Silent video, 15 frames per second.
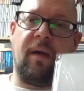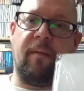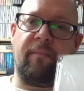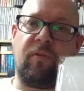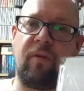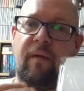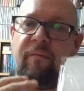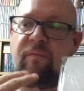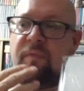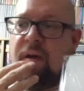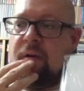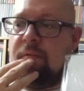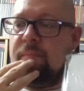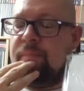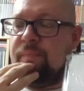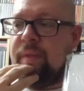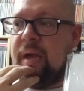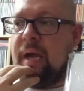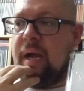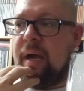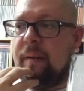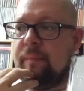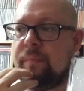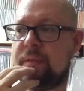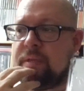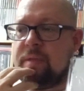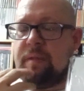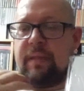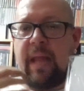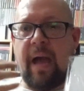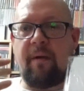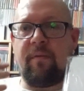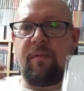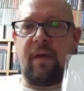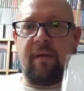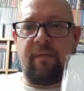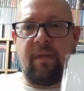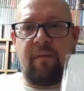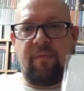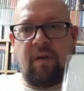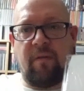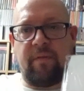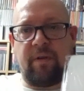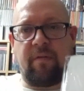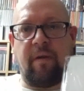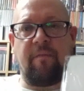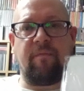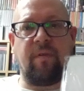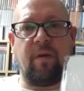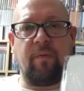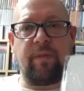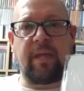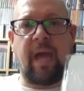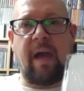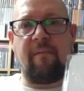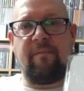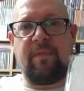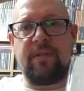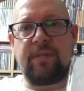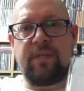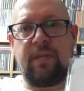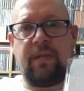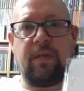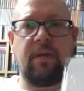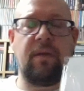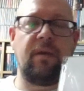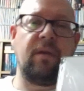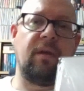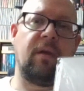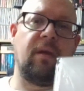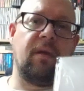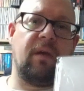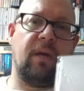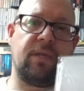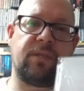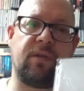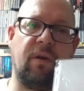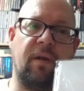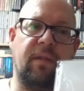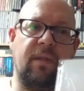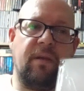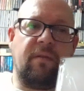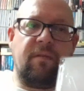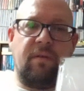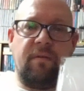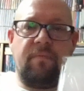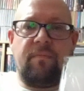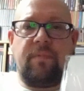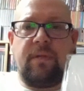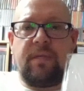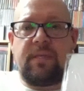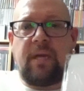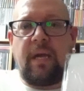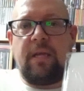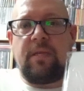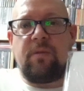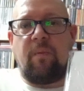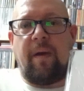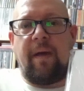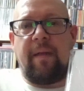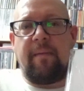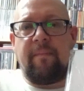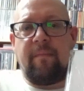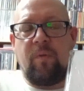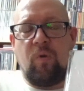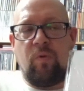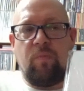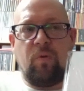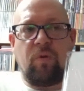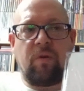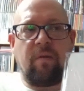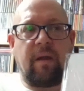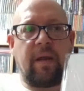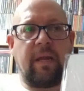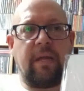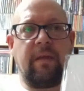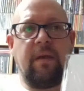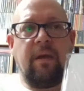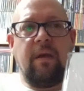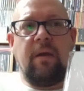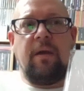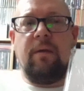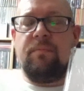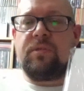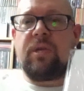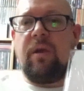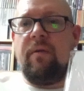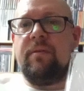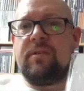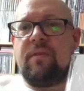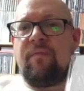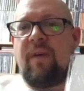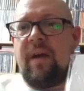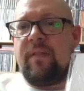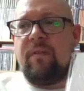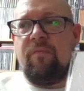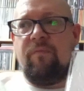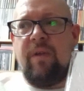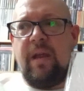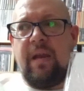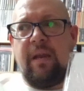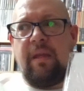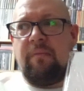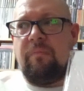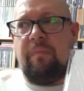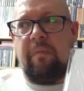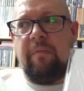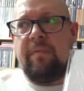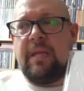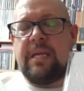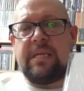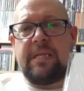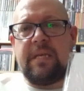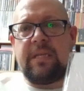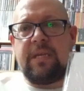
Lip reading: Grenfell. Now they've covered Grenfell with canvas and a sign that takes away, or more correctly, obscures the fact that really there's this